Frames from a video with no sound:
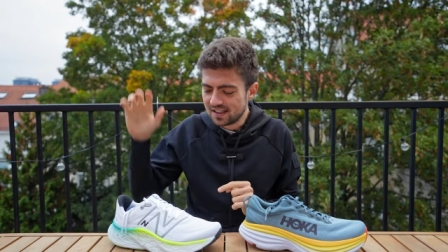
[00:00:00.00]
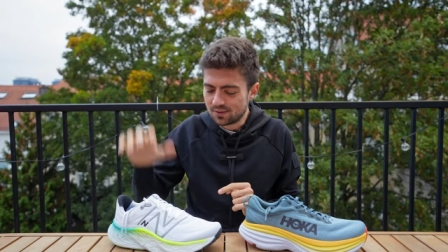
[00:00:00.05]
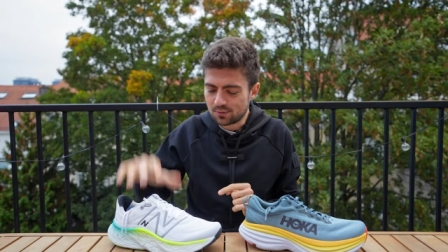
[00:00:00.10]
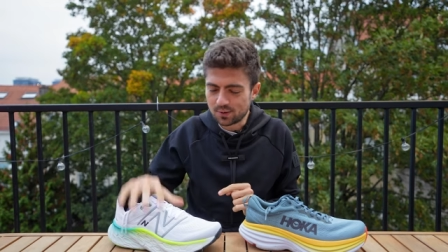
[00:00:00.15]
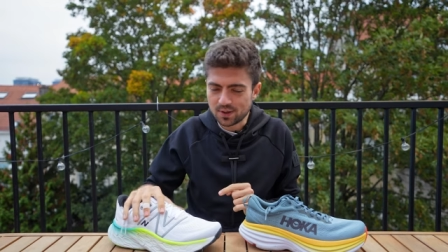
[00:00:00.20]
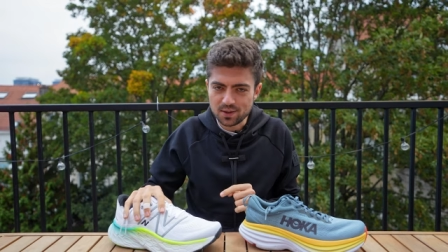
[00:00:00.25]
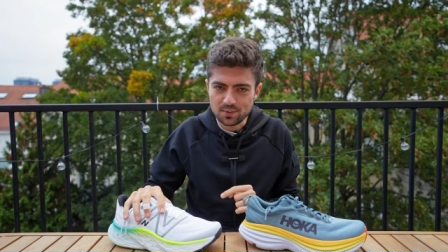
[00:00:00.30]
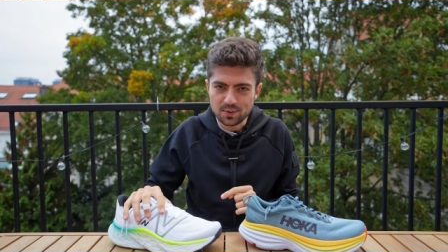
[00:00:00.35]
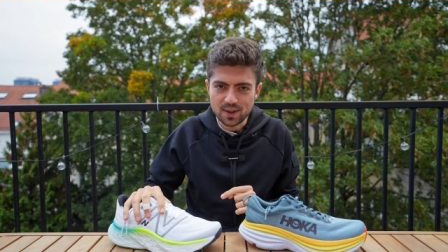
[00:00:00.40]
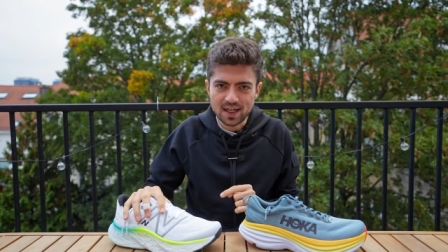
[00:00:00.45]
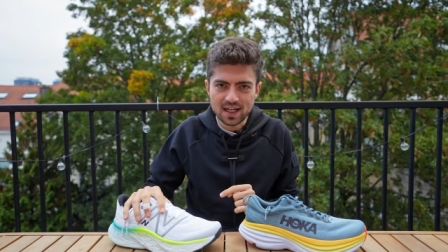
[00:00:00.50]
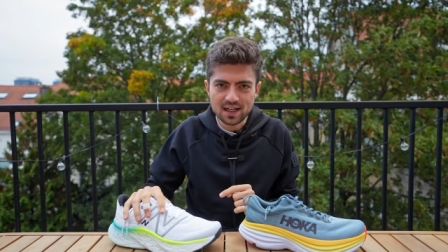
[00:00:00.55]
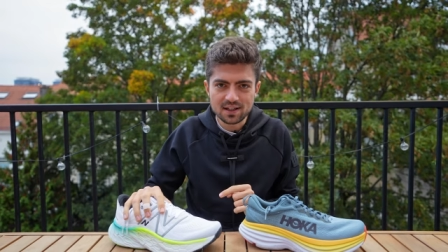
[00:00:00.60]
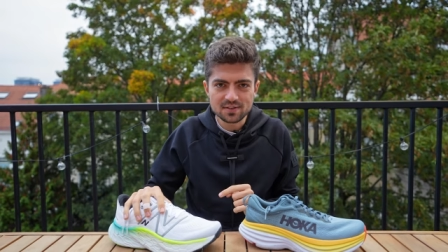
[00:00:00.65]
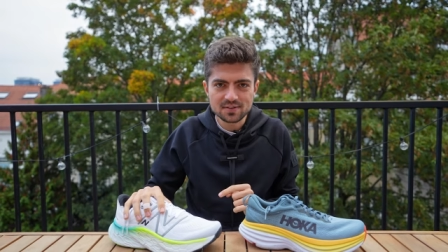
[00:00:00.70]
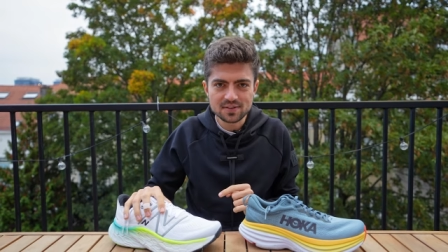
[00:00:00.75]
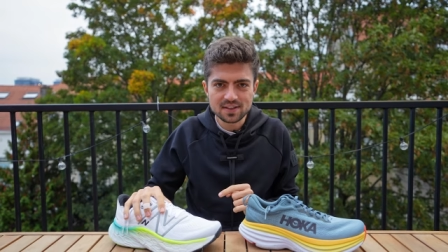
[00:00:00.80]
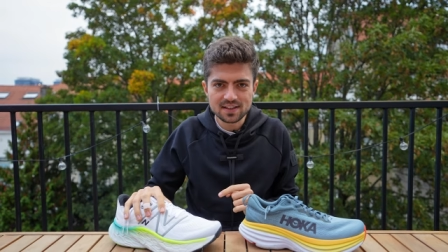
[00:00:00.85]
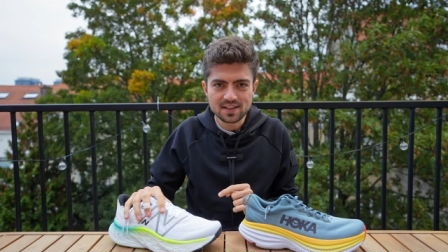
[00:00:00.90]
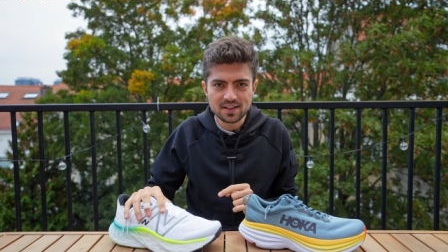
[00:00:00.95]
Running
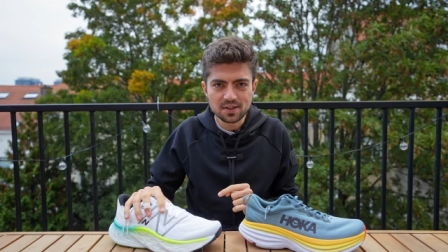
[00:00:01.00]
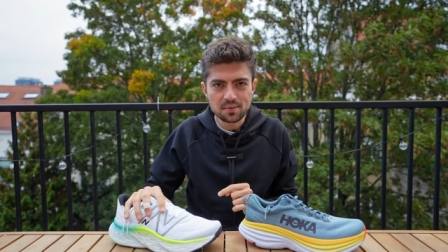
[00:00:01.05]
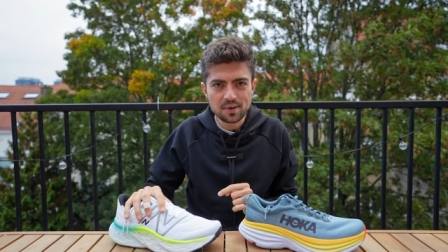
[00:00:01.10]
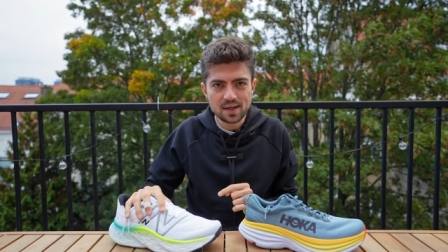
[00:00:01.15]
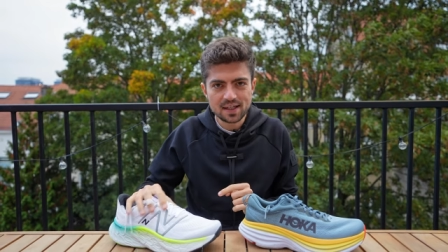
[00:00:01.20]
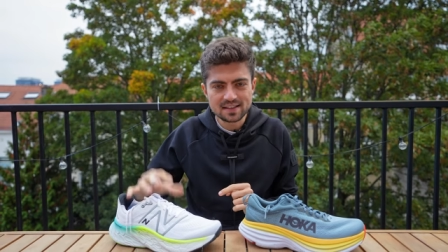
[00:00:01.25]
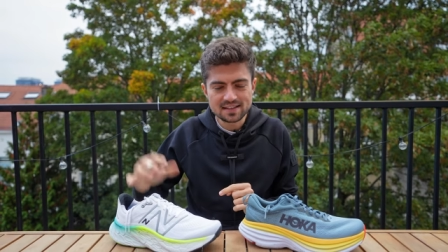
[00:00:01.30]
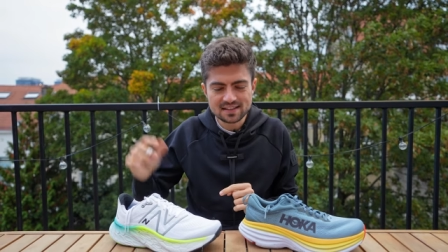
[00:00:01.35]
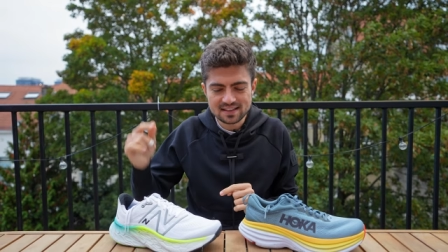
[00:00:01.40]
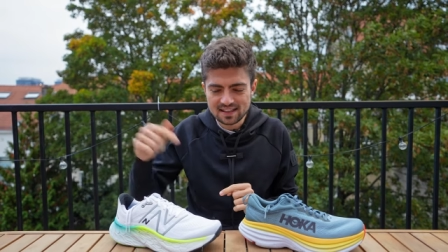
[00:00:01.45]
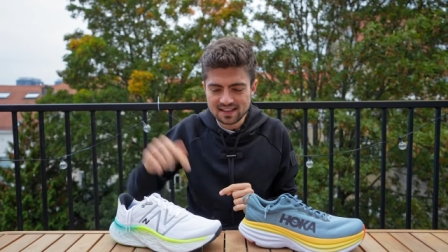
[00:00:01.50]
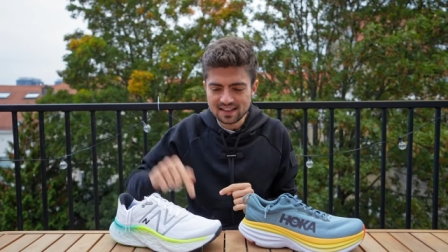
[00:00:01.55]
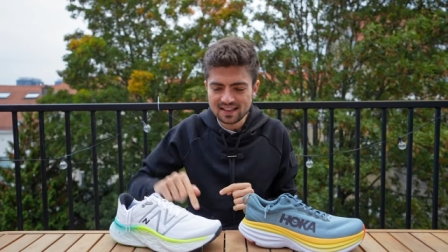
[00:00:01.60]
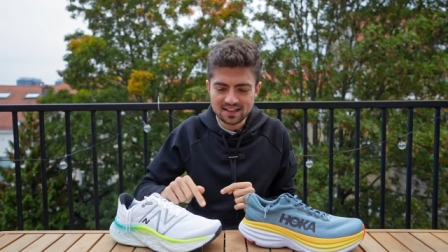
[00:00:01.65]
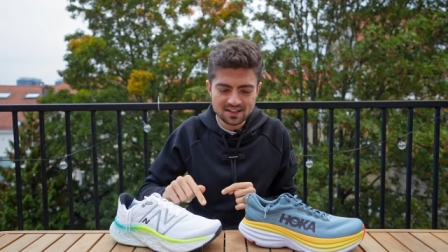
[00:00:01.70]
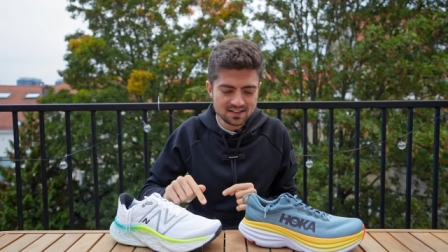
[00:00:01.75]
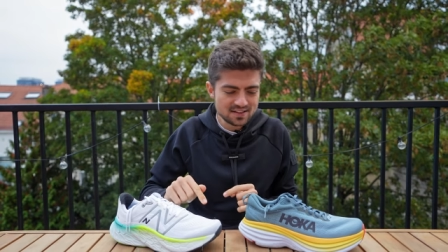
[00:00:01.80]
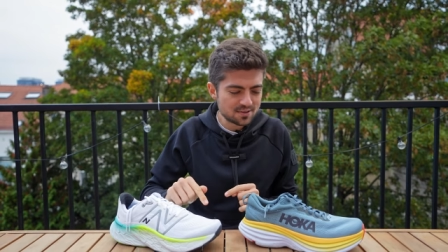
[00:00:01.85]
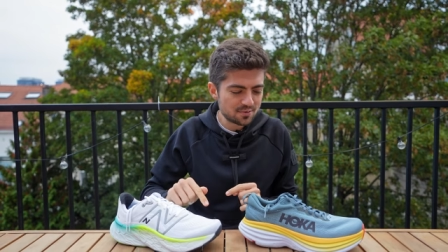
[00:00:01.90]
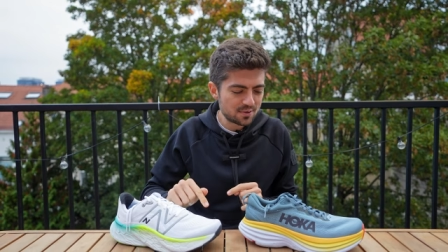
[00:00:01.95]
Warehouse in the US, link
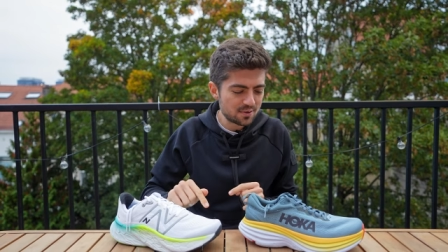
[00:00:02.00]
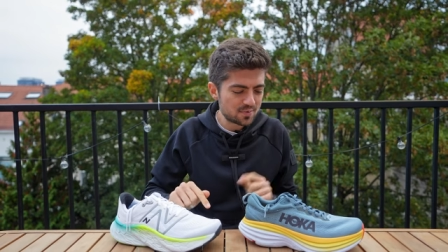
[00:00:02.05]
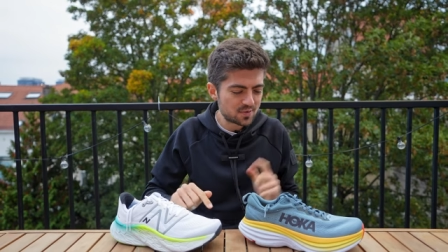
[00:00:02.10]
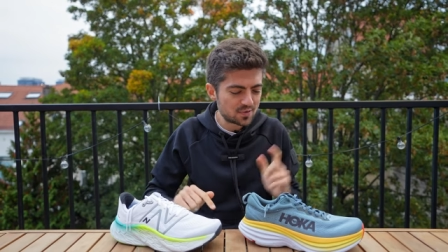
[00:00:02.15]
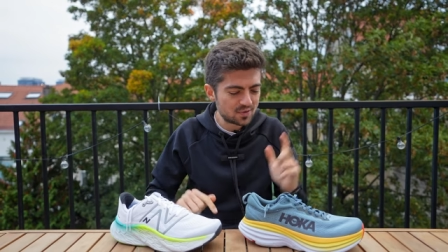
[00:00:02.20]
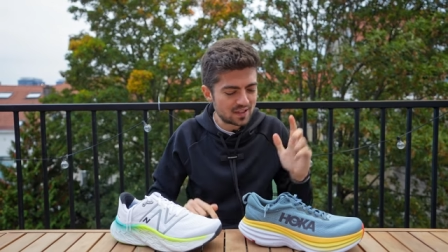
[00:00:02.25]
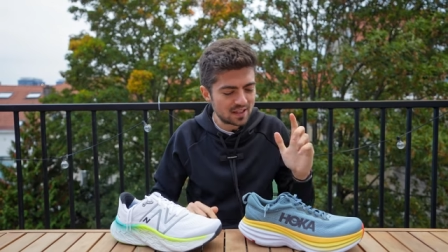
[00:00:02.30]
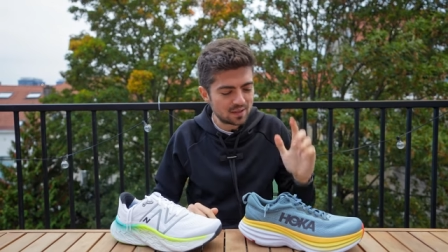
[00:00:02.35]
in the description,